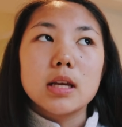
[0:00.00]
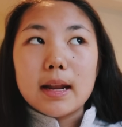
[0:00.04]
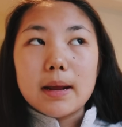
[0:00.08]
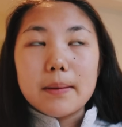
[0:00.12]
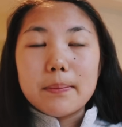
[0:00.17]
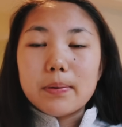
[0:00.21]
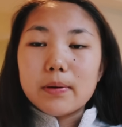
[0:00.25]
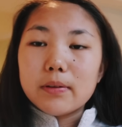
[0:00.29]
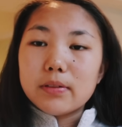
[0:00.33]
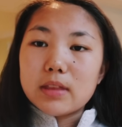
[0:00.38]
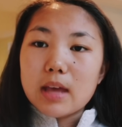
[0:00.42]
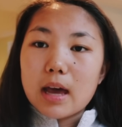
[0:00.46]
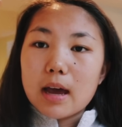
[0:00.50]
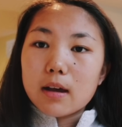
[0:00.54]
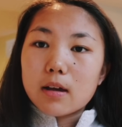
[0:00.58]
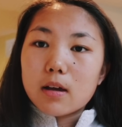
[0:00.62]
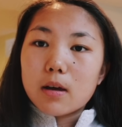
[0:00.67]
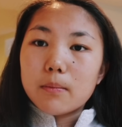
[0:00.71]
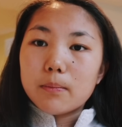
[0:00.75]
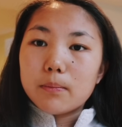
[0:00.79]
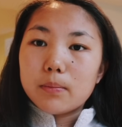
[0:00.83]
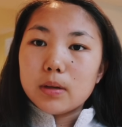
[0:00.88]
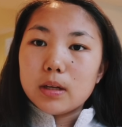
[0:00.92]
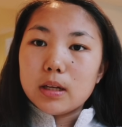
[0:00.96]
and I put that
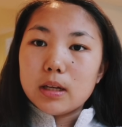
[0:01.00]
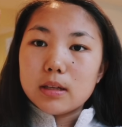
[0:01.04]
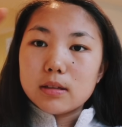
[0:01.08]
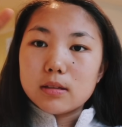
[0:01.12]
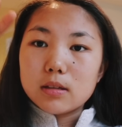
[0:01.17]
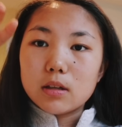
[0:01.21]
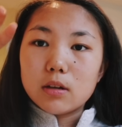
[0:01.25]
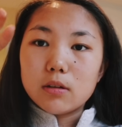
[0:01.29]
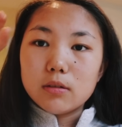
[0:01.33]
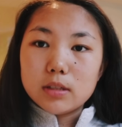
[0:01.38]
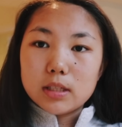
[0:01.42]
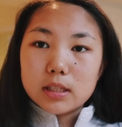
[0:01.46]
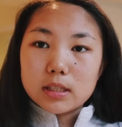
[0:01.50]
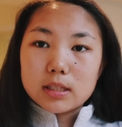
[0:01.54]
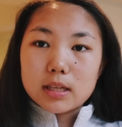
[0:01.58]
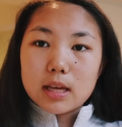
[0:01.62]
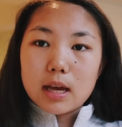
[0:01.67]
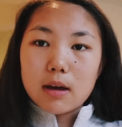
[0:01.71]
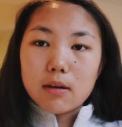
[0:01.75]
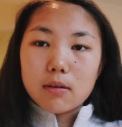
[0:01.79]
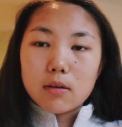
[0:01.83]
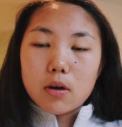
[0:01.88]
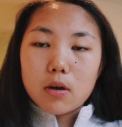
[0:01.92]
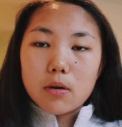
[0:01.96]
company's little
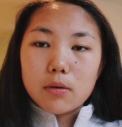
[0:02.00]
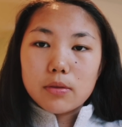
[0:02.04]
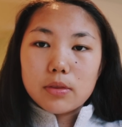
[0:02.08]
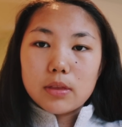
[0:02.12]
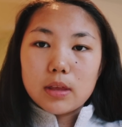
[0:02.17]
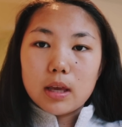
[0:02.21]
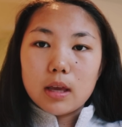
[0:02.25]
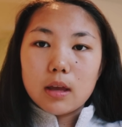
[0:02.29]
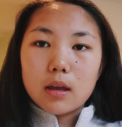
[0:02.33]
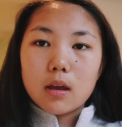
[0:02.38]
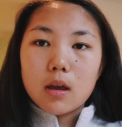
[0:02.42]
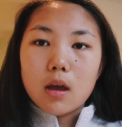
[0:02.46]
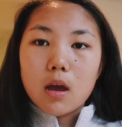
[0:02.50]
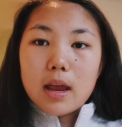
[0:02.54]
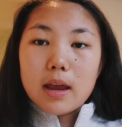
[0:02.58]
discount code thing